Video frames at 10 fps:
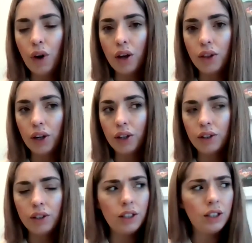Father
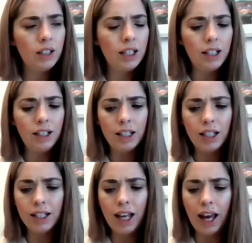tilted
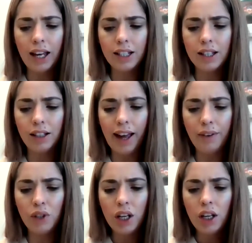his head to the
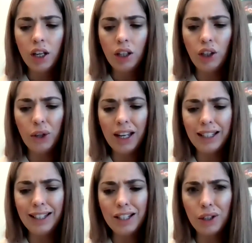left, looking a
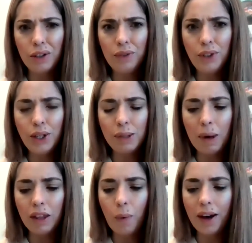little confused
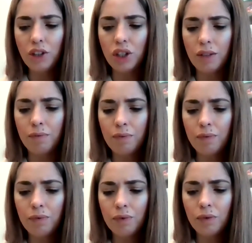by the question.
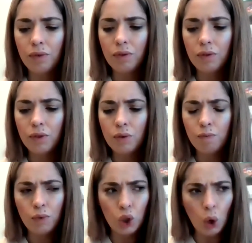
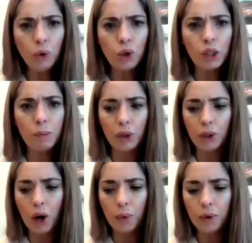"Soldiers,
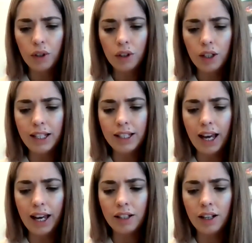Bruno," he
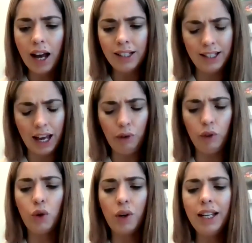said, "and
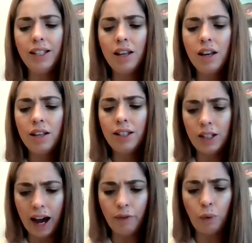secretaries,
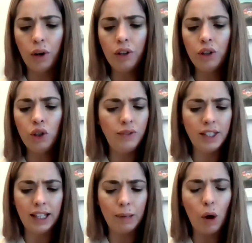staff workers, you've
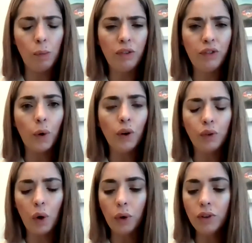seen them all before, of
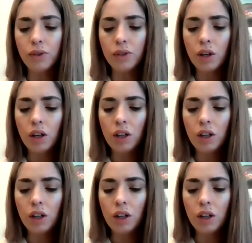course."